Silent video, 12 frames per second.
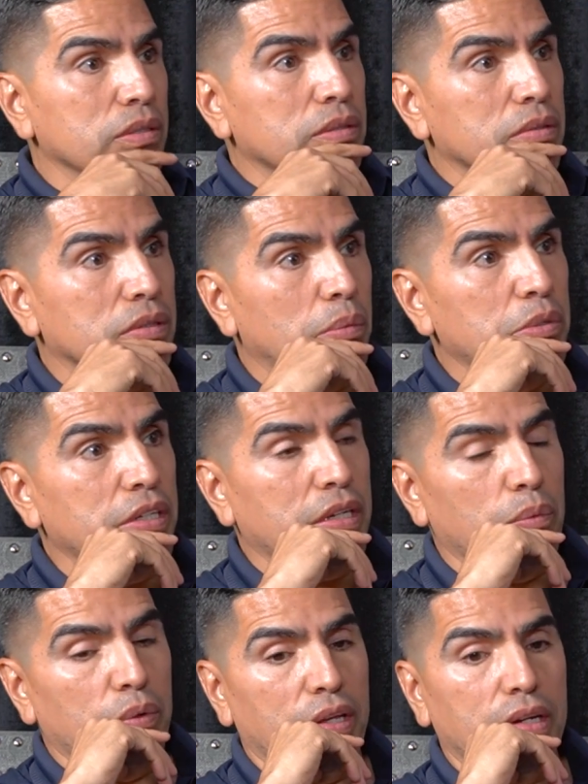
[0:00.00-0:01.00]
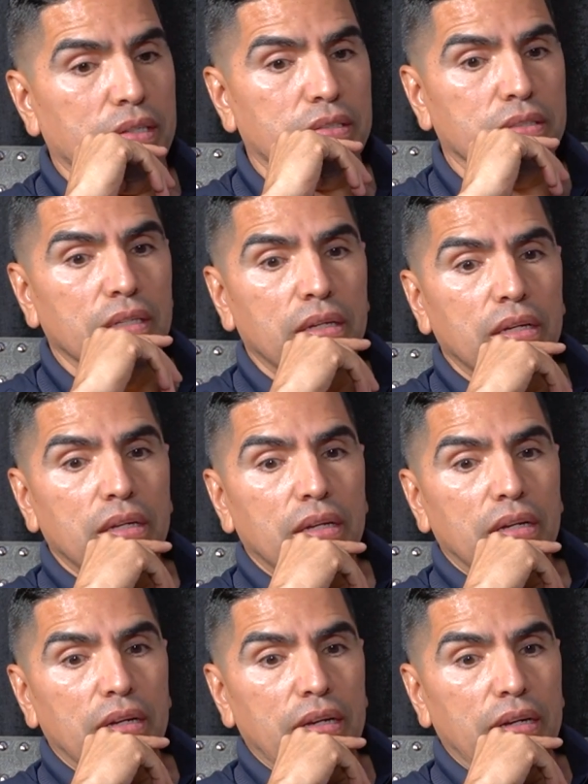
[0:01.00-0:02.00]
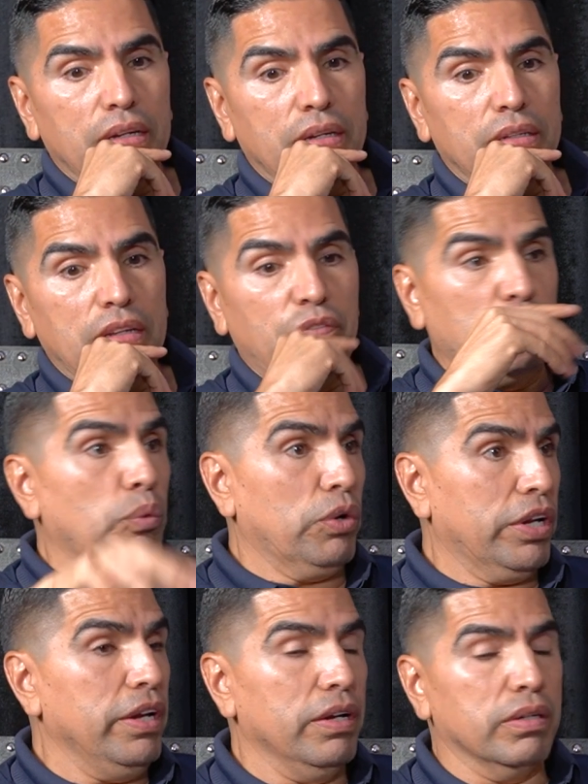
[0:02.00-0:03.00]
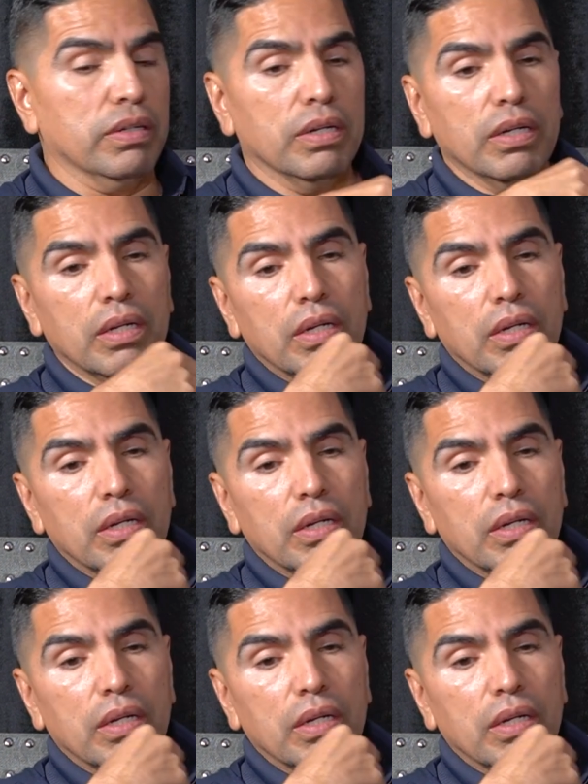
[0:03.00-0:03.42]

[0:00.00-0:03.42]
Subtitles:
to communicate with us, and if he were here,